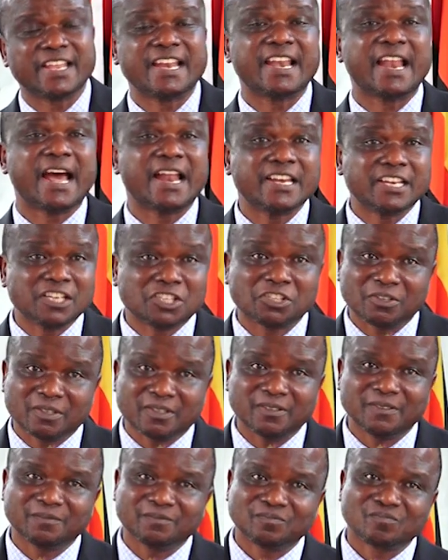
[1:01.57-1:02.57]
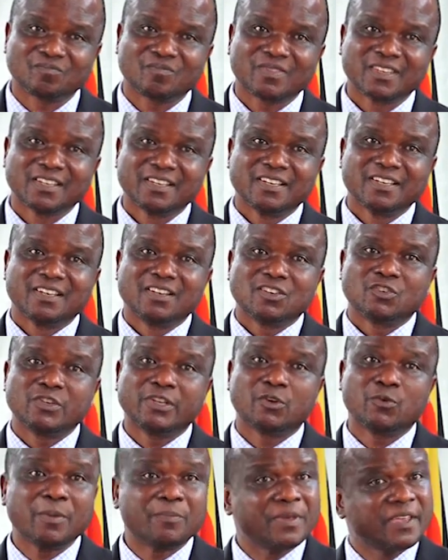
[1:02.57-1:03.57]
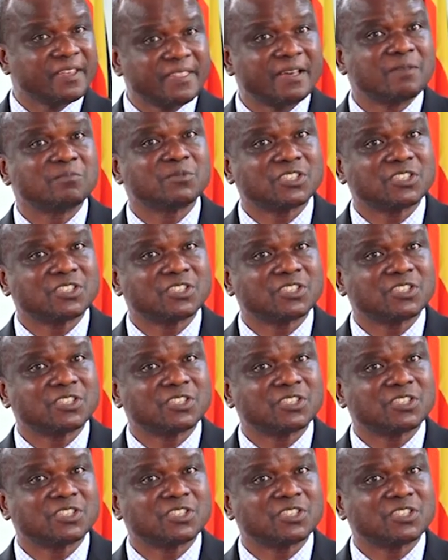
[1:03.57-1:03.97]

In addition to equipping them